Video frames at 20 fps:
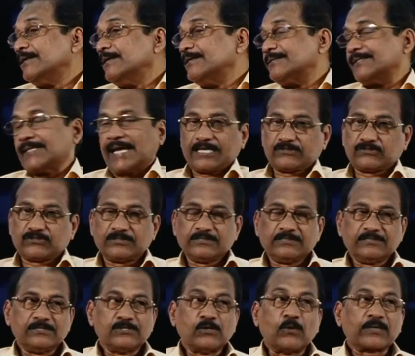tax.
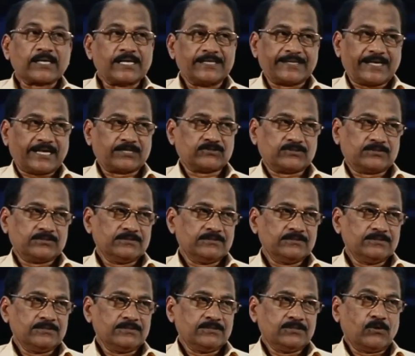Local
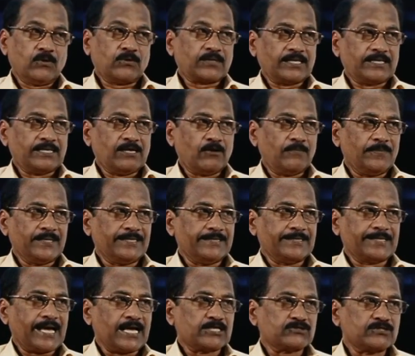government
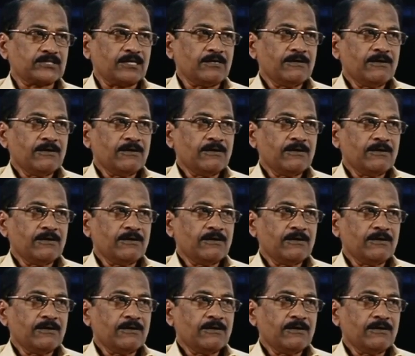tax